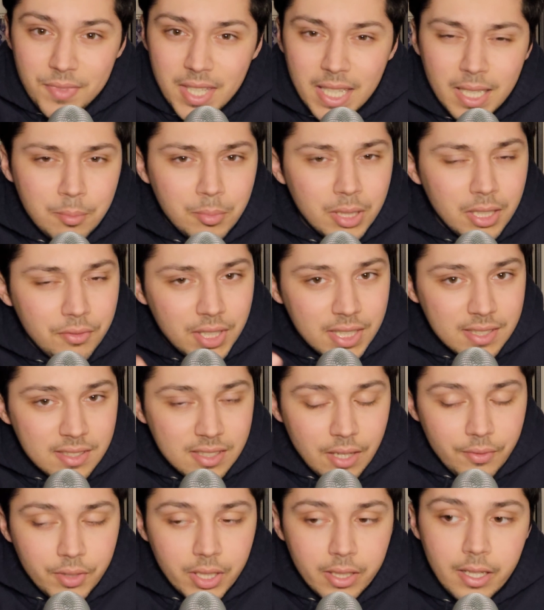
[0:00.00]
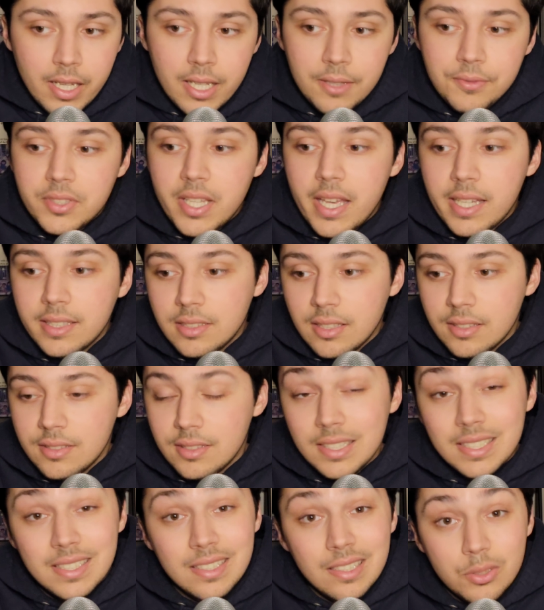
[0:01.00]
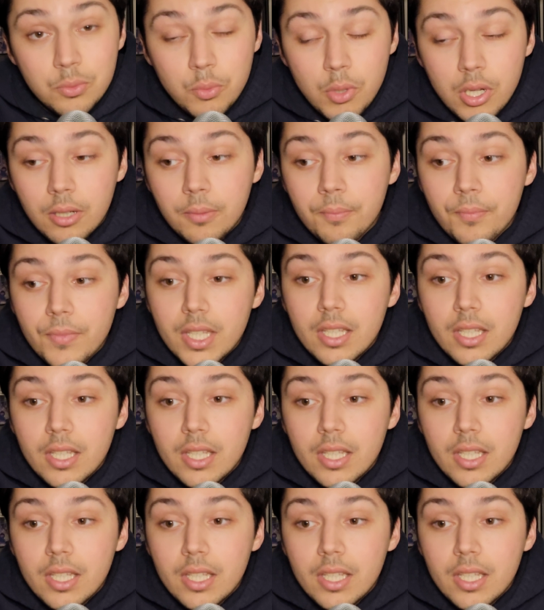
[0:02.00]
And I believe he had 7.5 sacks that season as well.